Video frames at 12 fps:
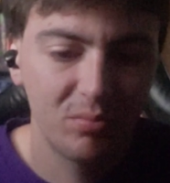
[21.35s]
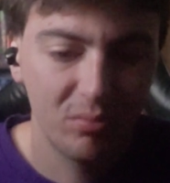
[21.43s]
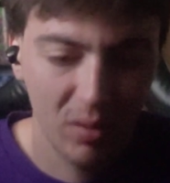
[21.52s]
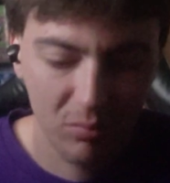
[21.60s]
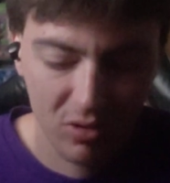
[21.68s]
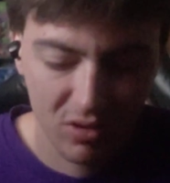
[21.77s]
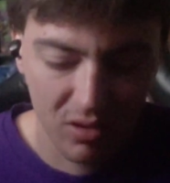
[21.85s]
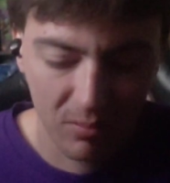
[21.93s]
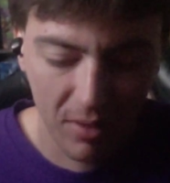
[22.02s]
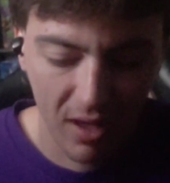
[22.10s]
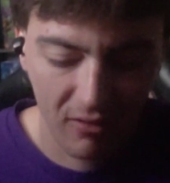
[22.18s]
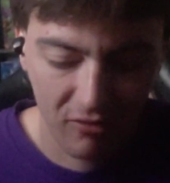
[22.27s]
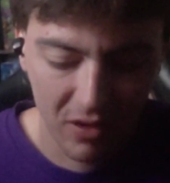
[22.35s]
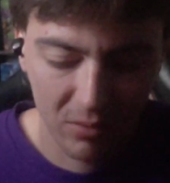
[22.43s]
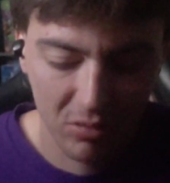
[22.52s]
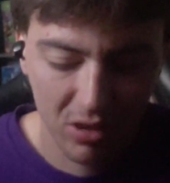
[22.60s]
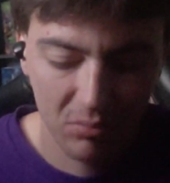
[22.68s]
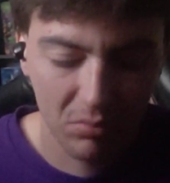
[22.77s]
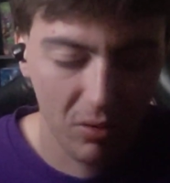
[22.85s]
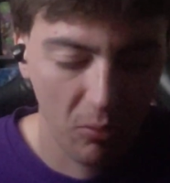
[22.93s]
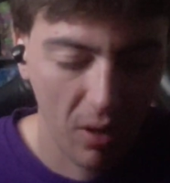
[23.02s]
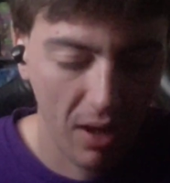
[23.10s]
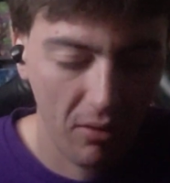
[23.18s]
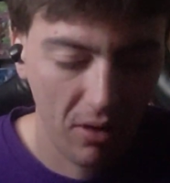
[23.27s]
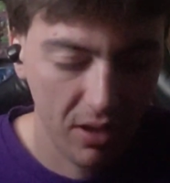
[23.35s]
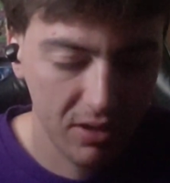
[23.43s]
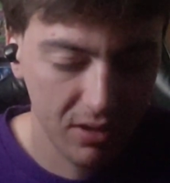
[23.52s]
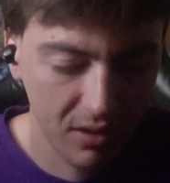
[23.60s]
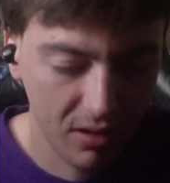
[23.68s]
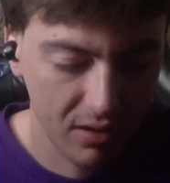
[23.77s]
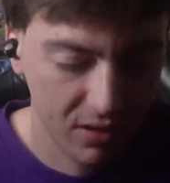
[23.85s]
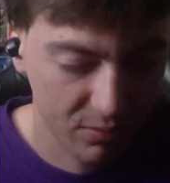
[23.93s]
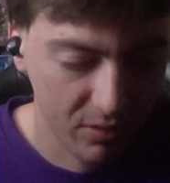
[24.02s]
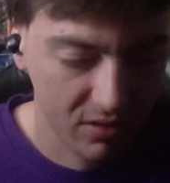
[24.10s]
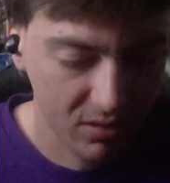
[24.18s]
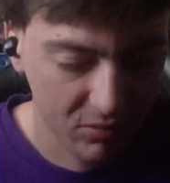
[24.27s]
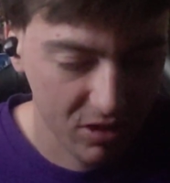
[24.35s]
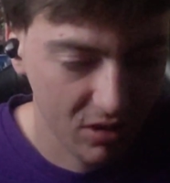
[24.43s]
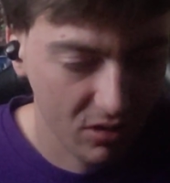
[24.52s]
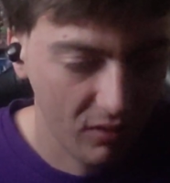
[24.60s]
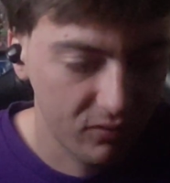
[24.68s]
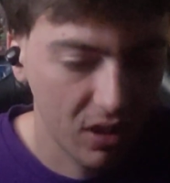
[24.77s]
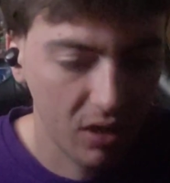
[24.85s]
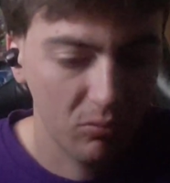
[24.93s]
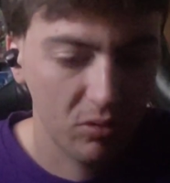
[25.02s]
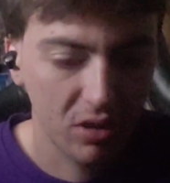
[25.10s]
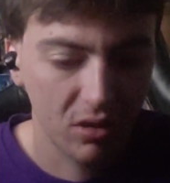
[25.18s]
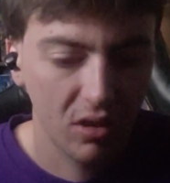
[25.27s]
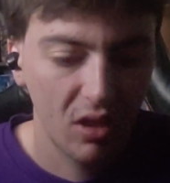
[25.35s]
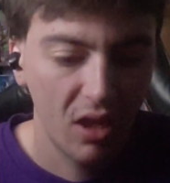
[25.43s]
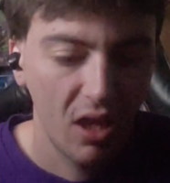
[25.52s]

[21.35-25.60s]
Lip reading: members of the Bat family, but wow, I did not expect them to kill off Nightwing.